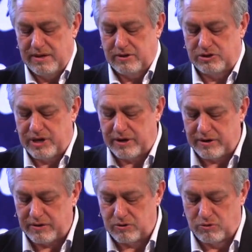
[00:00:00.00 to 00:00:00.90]
There's yet
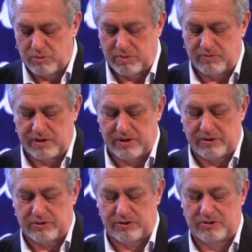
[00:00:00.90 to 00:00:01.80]
another group of
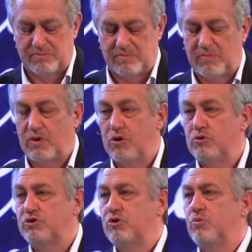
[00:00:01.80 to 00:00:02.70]
leaders,
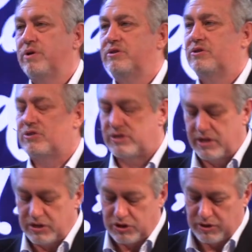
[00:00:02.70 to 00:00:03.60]
those who win
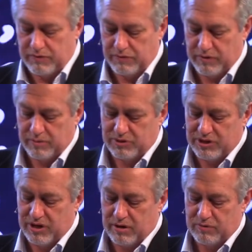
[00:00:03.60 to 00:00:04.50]
distinction for
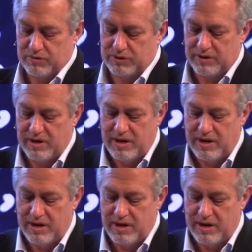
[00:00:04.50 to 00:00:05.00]
themselves.